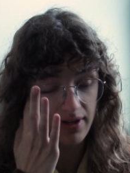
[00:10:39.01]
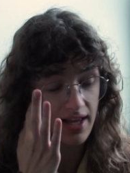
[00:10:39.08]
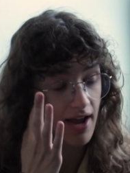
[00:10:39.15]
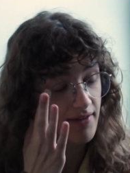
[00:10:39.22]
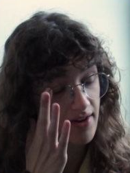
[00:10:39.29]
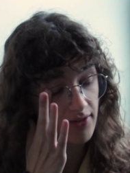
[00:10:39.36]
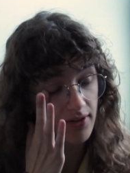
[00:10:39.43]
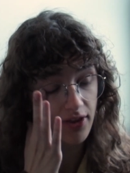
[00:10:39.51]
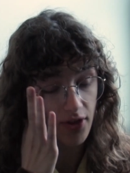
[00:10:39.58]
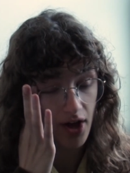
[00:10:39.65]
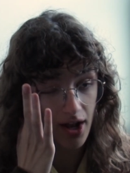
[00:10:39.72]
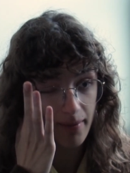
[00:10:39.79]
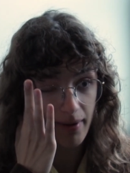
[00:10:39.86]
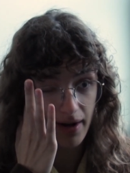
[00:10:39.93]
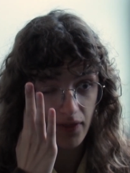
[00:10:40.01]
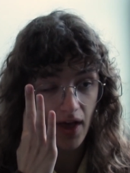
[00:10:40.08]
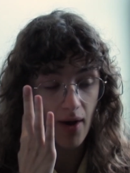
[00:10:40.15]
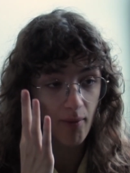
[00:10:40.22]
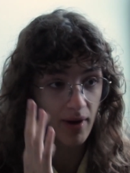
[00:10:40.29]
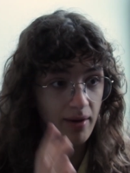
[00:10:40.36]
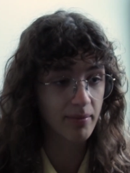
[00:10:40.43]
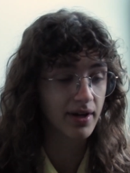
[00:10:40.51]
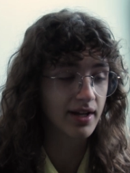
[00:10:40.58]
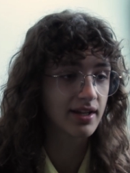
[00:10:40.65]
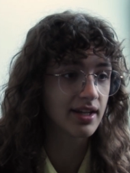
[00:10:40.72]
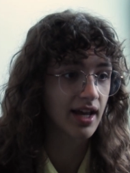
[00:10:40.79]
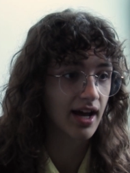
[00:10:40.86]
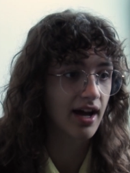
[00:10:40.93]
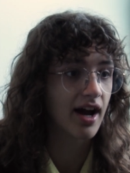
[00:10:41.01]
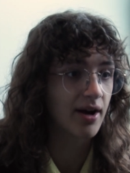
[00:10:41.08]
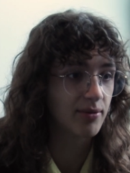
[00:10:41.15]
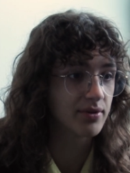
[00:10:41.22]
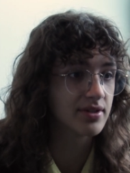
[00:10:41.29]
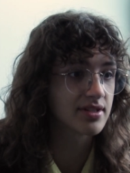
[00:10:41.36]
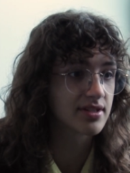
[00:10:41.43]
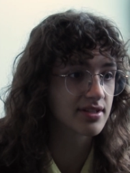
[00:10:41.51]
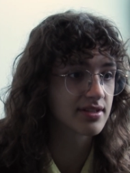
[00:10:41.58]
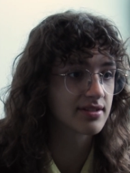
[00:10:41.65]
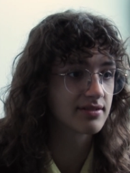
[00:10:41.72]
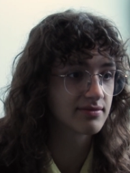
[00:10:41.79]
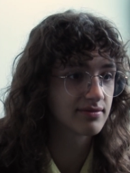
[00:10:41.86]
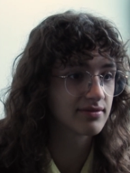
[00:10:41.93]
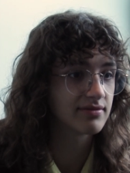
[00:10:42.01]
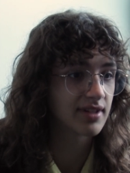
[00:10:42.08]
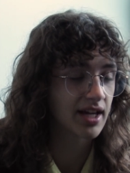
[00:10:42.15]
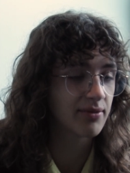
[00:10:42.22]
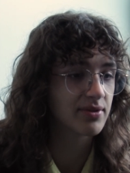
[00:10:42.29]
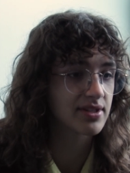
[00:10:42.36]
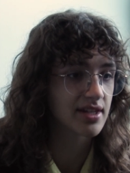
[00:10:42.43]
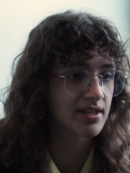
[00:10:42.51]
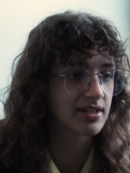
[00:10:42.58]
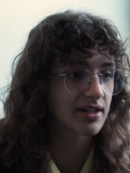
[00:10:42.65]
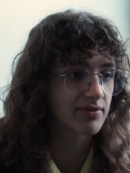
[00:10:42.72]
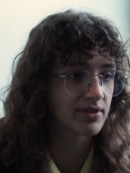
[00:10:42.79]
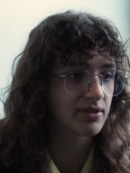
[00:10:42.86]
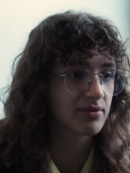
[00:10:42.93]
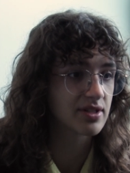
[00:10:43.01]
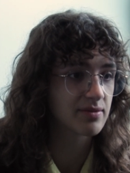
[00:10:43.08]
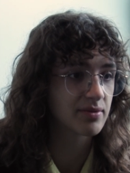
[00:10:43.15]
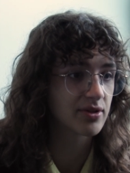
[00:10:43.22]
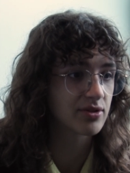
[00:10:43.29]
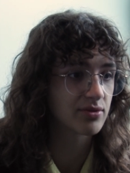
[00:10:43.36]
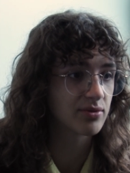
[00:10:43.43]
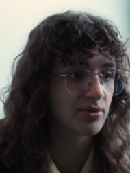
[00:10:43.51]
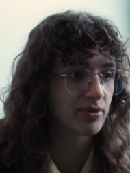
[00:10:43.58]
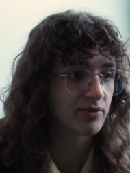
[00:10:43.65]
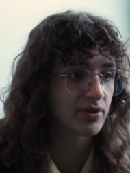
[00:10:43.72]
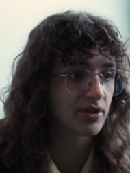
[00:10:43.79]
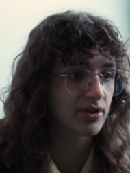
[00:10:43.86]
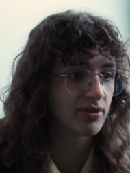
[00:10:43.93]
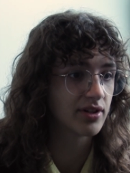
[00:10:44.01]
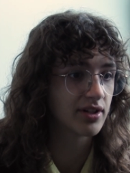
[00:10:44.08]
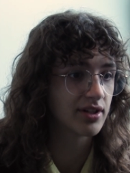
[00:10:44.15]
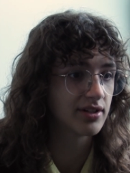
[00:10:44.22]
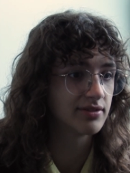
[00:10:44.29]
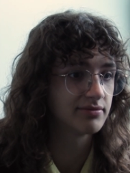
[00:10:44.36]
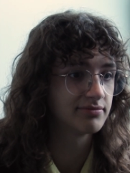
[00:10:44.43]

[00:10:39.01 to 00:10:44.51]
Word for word: was. I've never really thought about it that way, but yeah, I was. I would say there definitely was spiritual warfare going on.